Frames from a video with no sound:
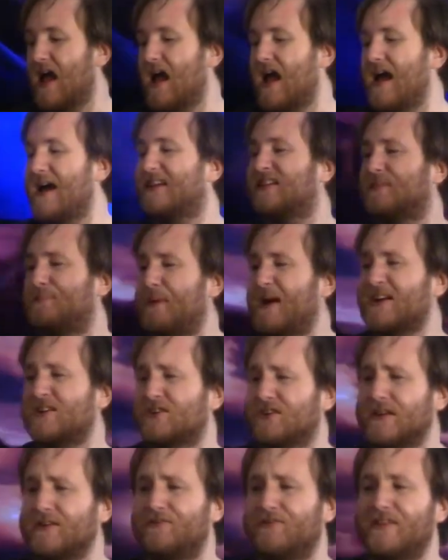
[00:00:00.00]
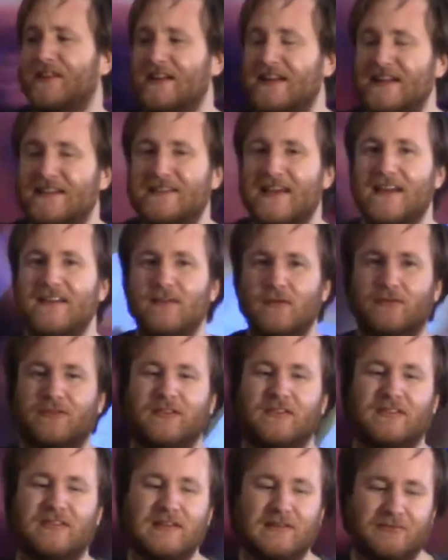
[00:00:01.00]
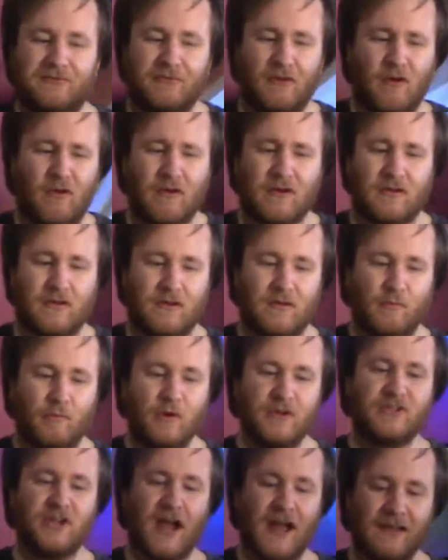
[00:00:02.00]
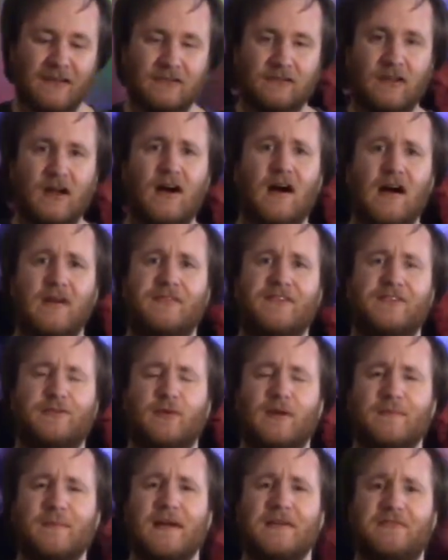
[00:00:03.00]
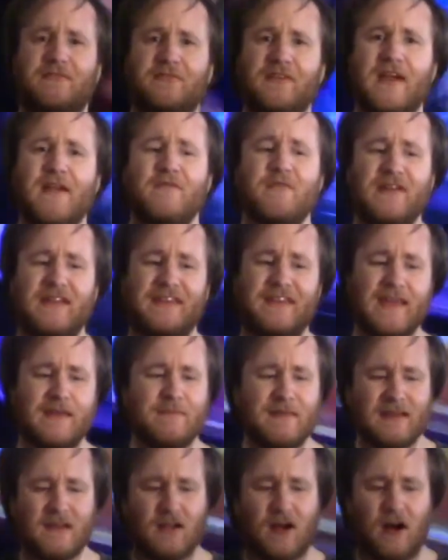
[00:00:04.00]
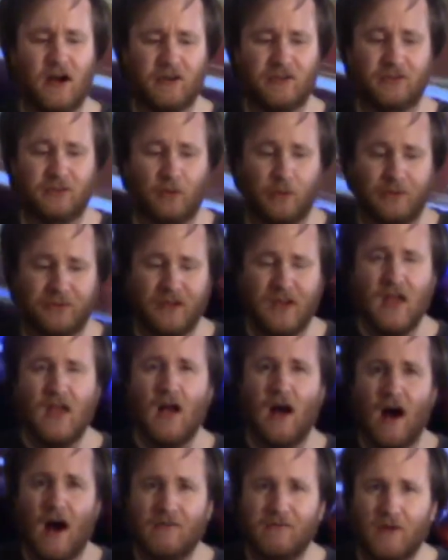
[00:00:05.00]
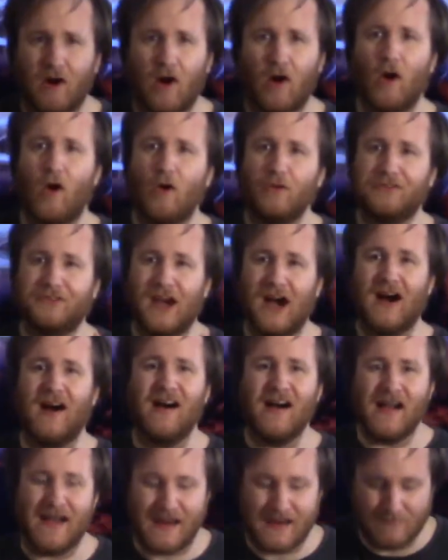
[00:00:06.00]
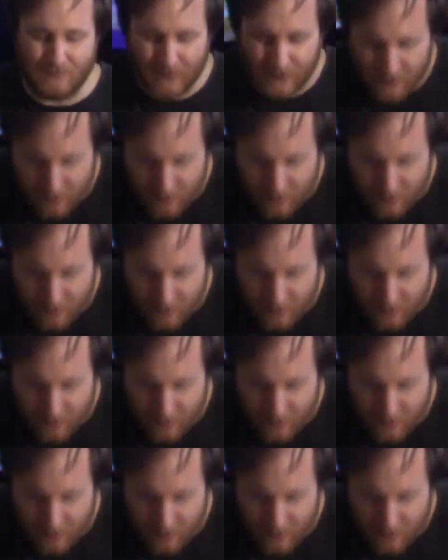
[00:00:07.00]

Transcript: Especially for the Nintendo 64, which I love. It's one of my favorite gaming consoles of all time.